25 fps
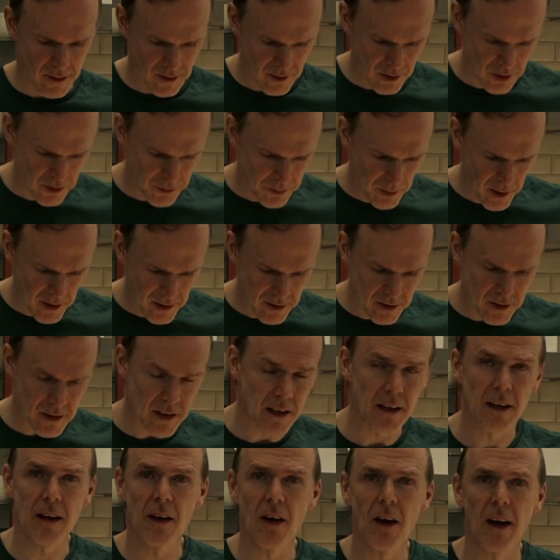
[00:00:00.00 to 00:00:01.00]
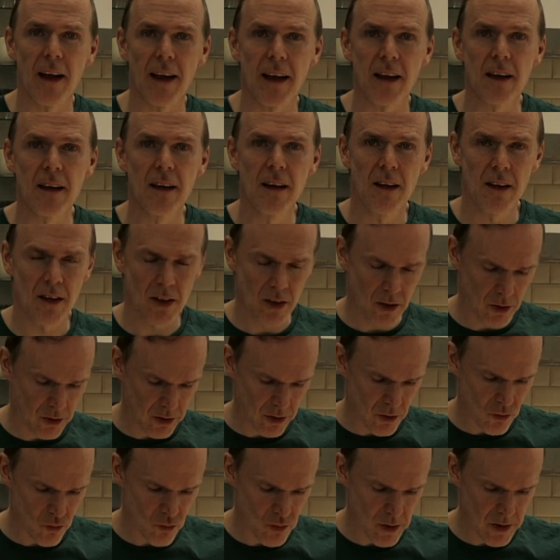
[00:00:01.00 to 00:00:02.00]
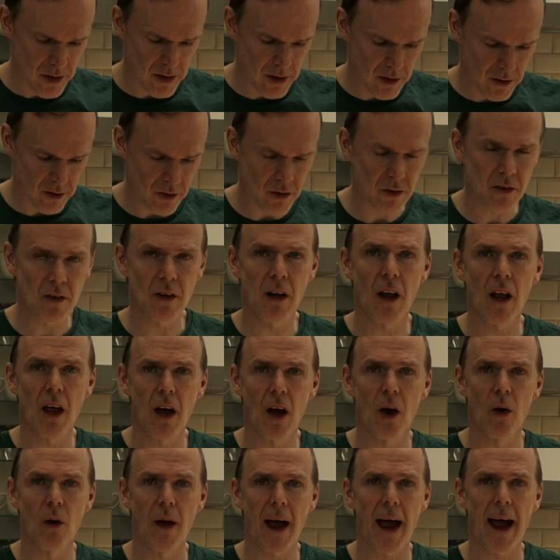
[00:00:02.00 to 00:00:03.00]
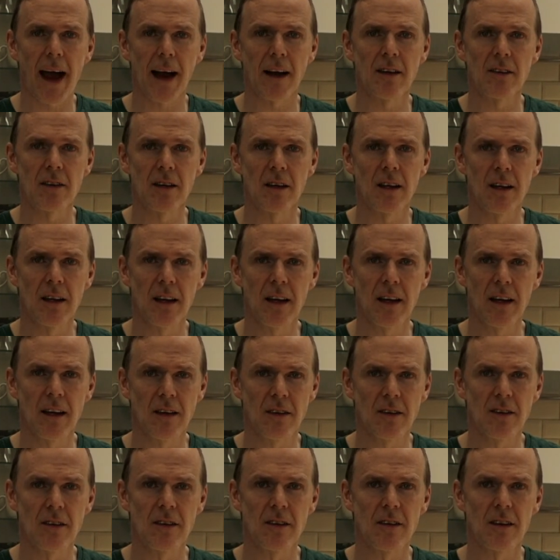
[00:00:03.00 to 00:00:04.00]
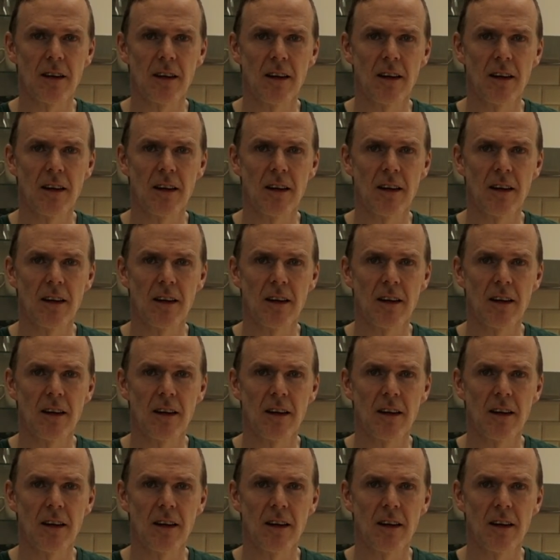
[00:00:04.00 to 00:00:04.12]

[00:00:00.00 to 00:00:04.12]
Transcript: It's basically like using really slow acting yeast.